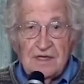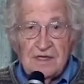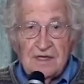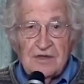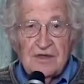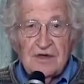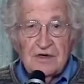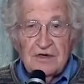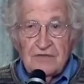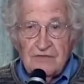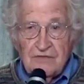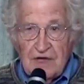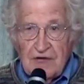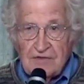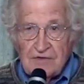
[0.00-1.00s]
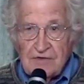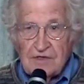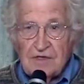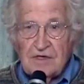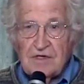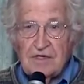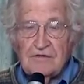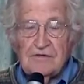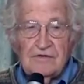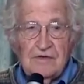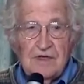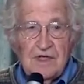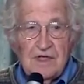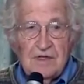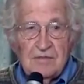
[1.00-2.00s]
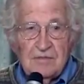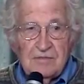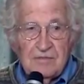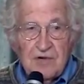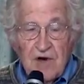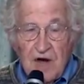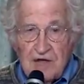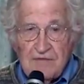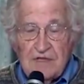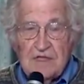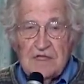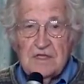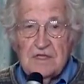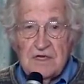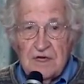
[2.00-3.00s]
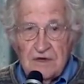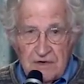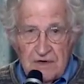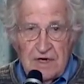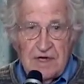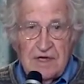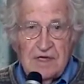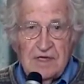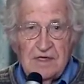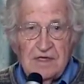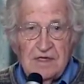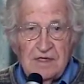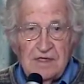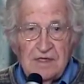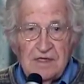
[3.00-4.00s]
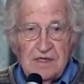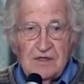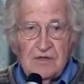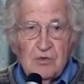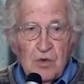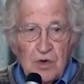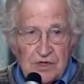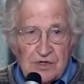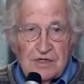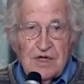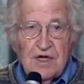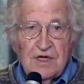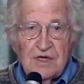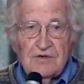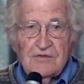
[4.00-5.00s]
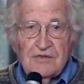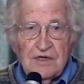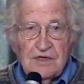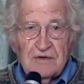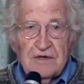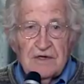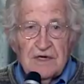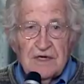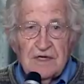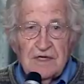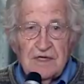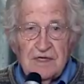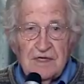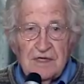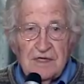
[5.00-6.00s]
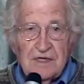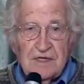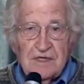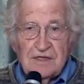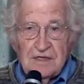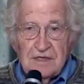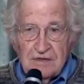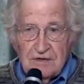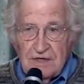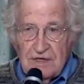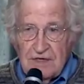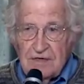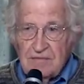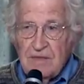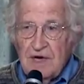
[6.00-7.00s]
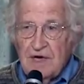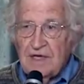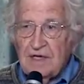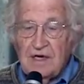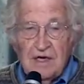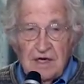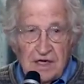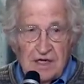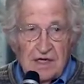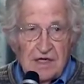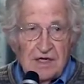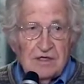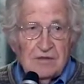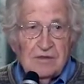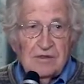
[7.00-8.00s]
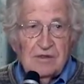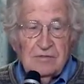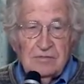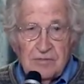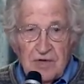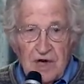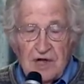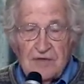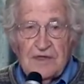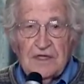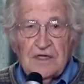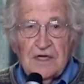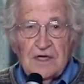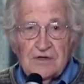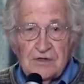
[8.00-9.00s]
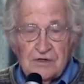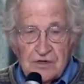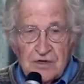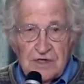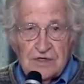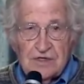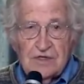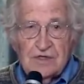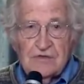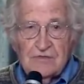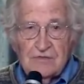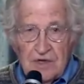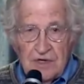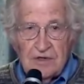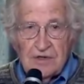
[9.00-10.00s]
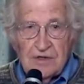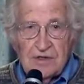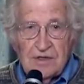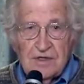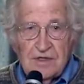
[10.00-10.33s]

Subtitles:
They're in favor of private tyranny, the worst kind of tyranny. Tyranny by unaccountable private concentrations of wealth.